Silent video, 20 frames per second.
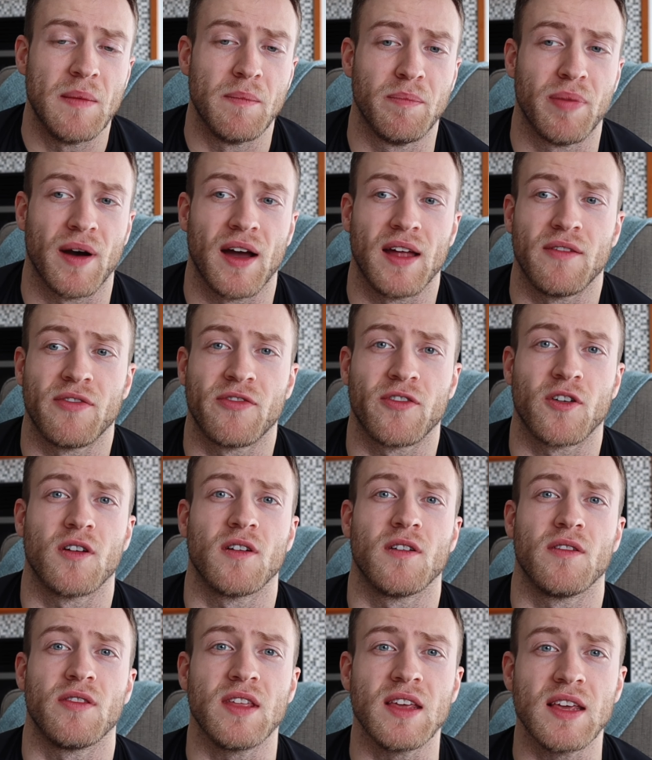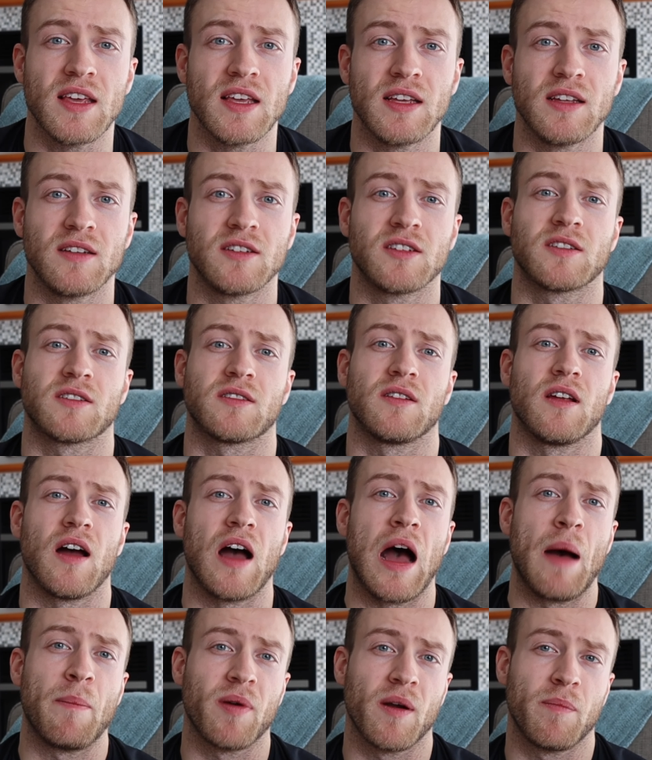but for the
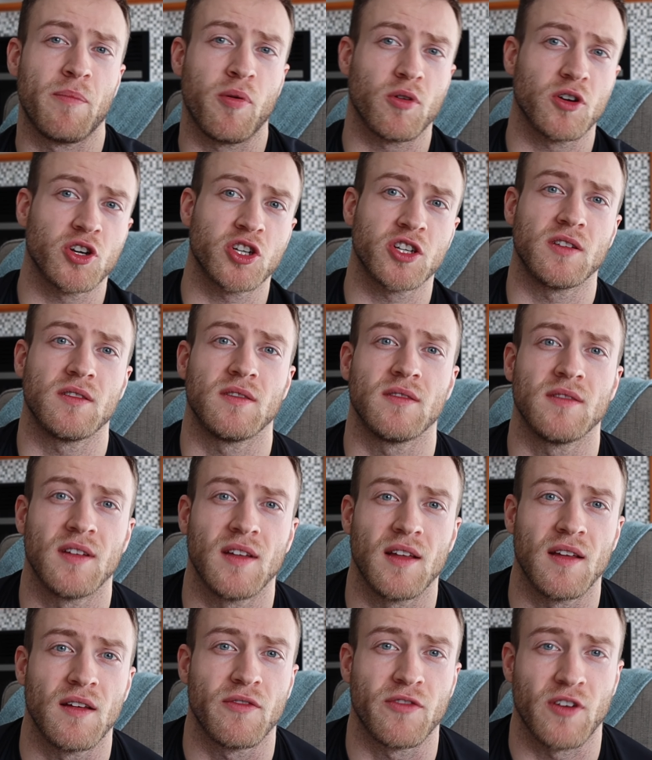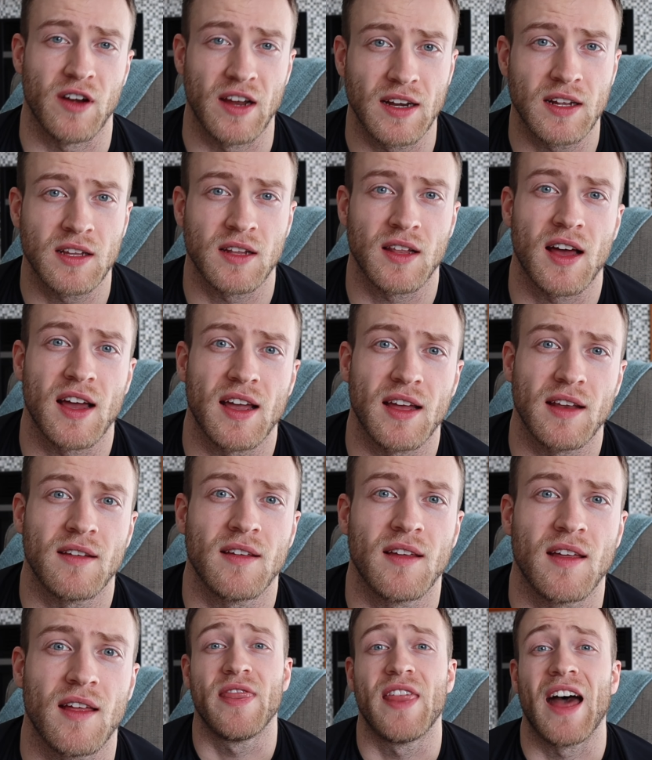upper portion, for
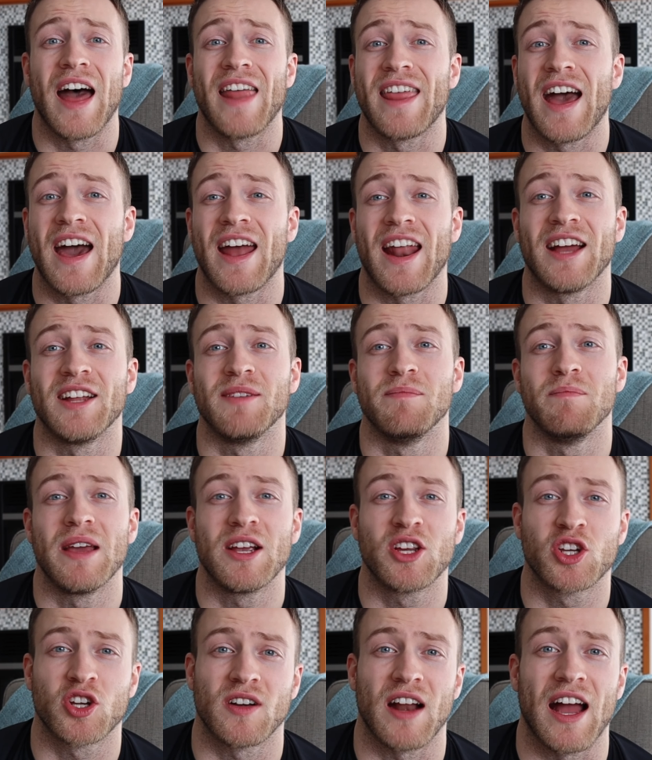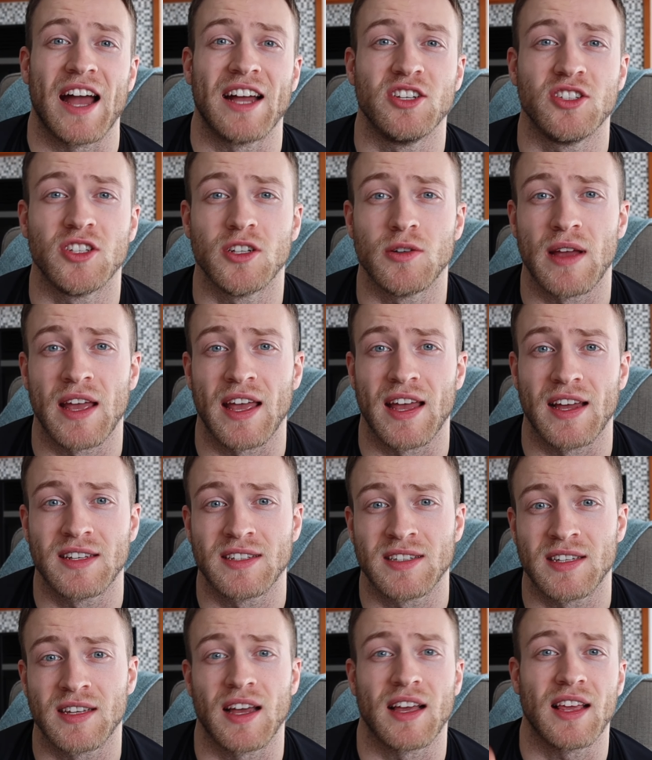incline, that I'd make sure I do
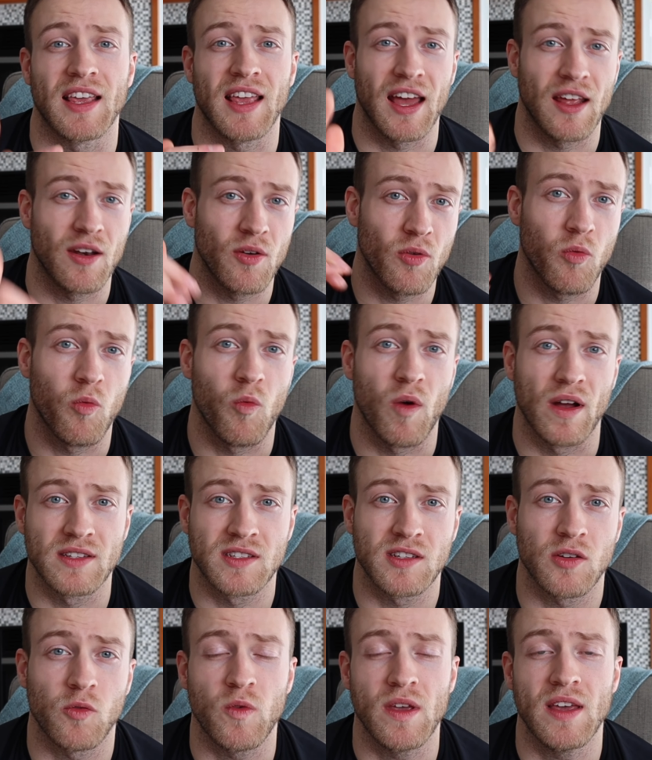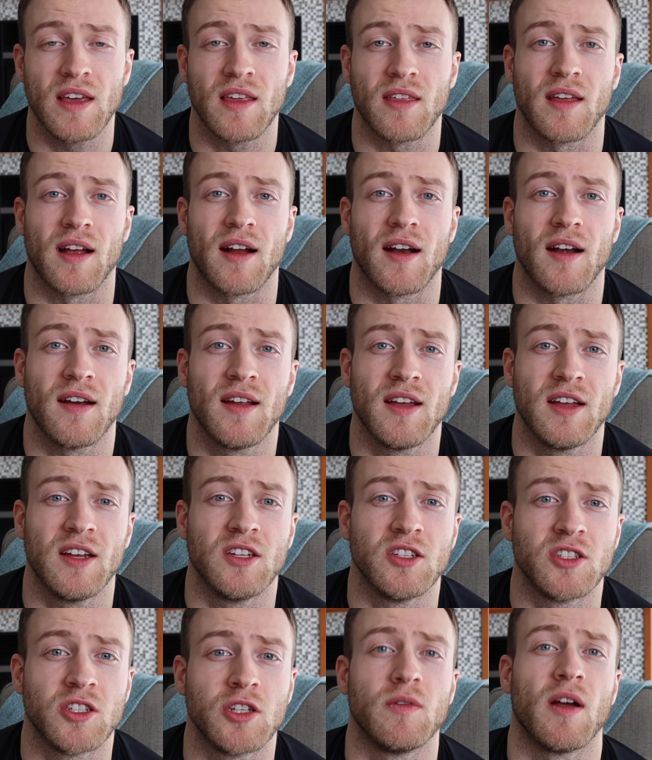hit again once a week there
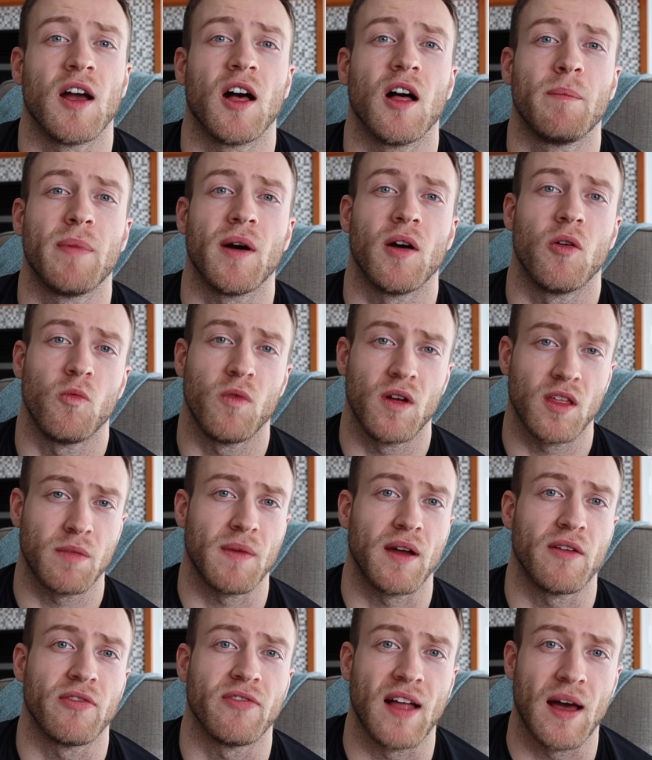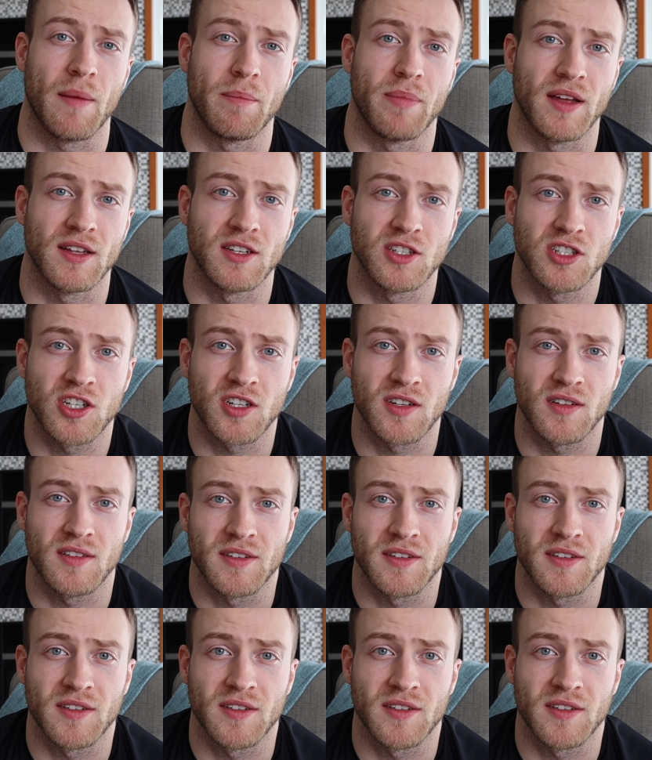to help out with my flat bench.